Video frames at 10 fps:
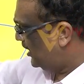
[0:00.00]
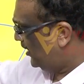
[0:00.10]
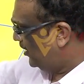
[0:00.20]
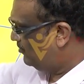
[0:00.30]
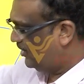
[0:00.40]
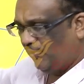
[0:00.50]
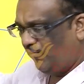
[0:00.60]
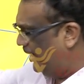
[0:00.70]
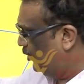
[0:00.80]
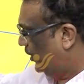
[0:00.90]
like anything
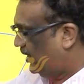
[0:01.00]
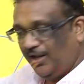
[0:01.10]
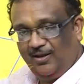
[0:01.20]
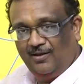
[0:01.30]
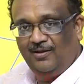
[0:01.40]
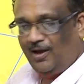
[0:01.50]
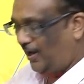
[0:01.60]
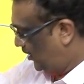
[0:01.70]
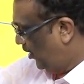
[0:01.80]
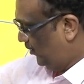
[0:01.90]
very quickly,
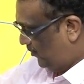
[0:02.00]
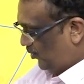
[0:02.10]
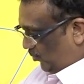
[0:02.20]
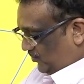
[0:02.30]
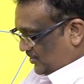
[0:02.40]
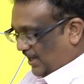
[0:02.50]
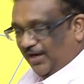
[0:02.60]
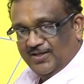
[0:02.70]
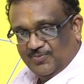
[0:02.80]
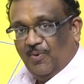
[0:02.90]
I can't, this
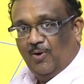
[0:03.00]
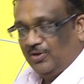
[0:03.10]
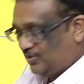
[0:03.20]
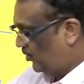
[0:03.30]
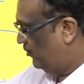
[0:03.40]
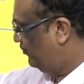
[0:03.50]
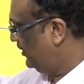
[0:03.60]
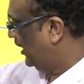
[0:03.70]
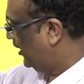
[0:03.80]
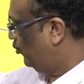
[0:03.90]
hand is bound, it's not
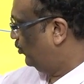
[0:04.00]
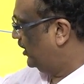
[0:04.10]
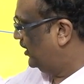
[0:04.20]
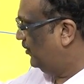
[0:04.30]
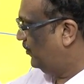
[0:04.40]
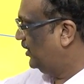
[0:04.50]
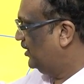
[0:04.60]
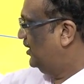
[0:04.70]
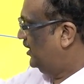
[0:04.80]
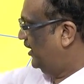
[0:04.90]
free, I can rotate it, but
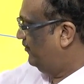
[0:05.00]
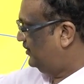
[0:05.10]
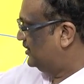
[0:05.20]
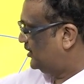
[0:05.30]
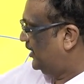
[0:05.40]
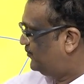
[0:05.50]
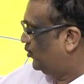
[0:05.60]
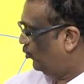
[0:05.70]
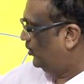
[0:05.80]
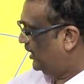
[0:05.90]
if this keeps
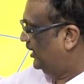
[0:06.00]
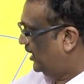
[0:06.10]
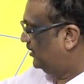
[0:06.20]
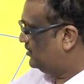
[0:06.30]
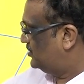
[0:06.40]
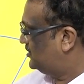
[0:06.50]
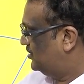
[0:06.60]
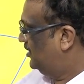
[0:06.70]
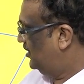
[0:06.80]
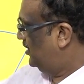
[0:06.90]
on rotating like this,
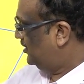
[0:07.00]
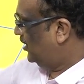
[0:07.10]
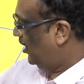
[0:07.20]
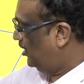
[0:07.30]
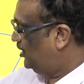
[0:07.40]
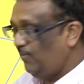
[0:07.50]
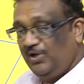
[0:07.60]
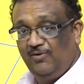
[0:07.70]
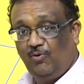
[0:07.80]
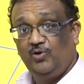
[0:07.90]
then
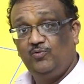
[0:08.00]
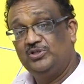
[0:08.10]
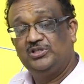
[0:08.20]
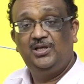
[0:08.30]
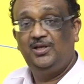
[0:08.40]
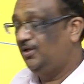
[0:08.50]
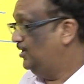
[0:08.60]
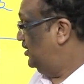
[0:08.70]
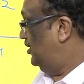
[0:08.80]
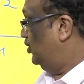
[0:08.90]
ultimately what you would see?
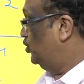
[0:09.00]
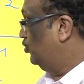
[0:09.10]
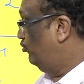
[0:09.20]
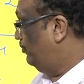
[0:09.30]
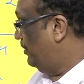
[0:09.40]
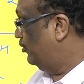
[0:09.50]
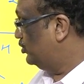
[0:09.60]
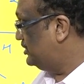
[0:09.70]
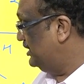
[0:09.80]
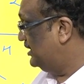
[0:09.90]
You would be able to
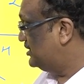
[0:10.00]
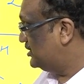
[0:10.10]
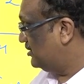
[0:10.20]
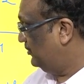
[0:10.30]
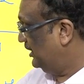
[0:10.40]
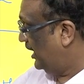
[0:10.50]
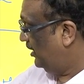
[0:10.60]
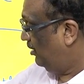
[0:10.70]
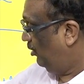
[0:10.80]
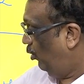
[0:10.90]
see this is something like
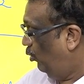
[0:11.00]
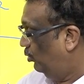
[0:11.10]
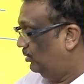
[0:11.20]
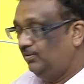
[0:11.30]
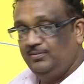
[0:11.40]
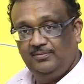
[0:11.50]
a cone.